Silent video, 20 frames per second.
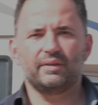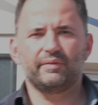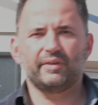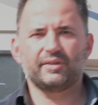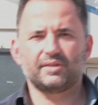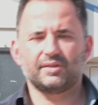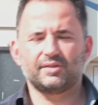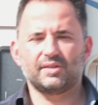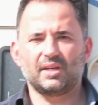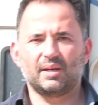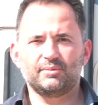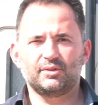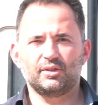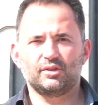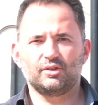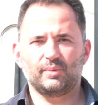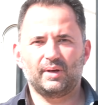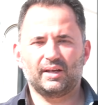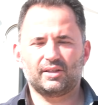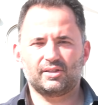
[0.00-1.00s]
of us are
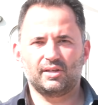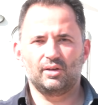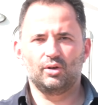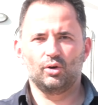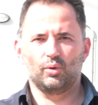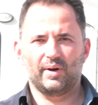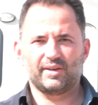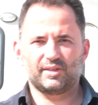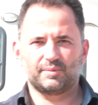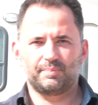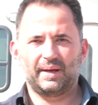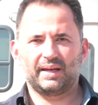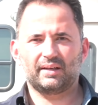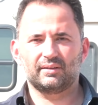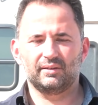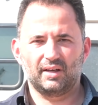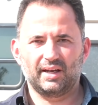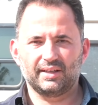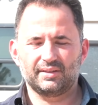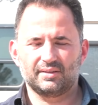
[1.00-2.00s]
tempted to actually always
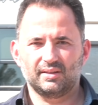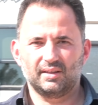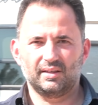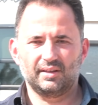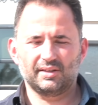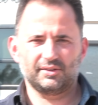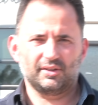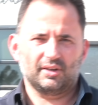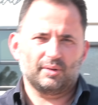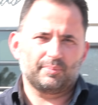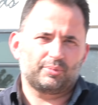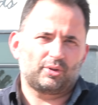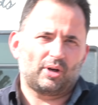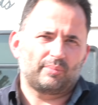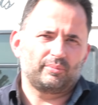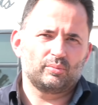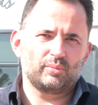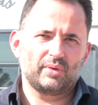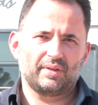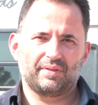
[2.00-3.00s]
backlight, and there's not a
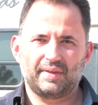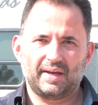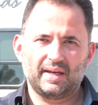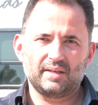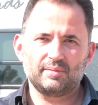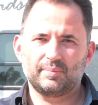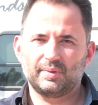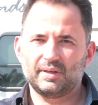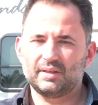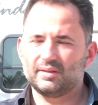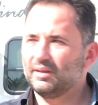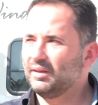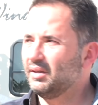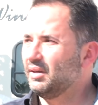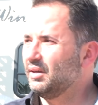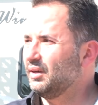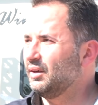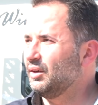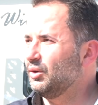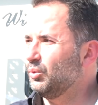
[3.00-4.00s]
problem with that, but
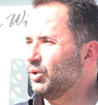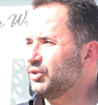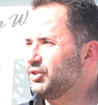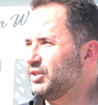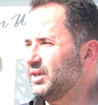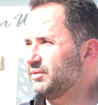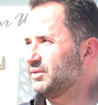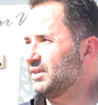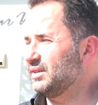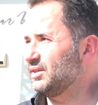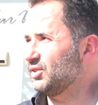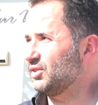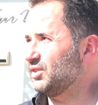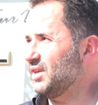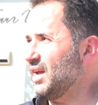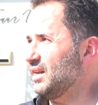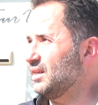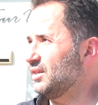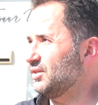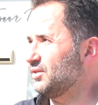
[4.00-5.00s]
what you have to
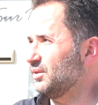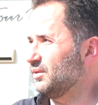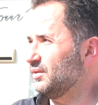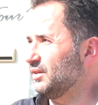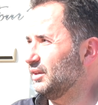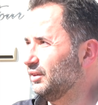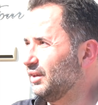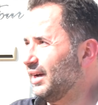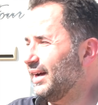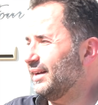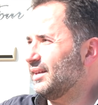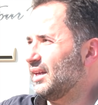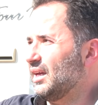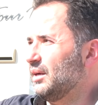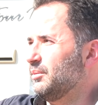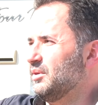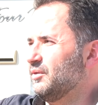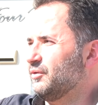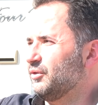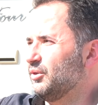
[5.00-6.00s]
understand is that the light
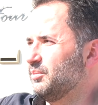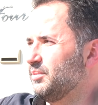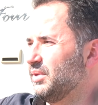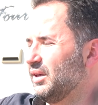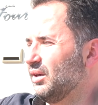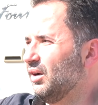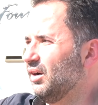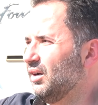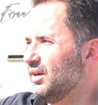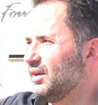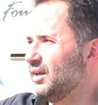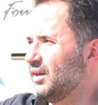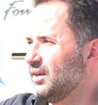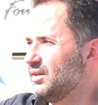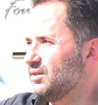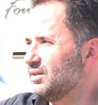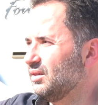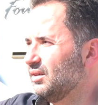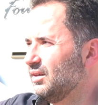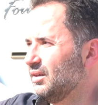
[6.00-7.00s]
coming from
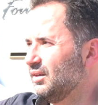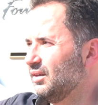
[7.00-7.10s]
behind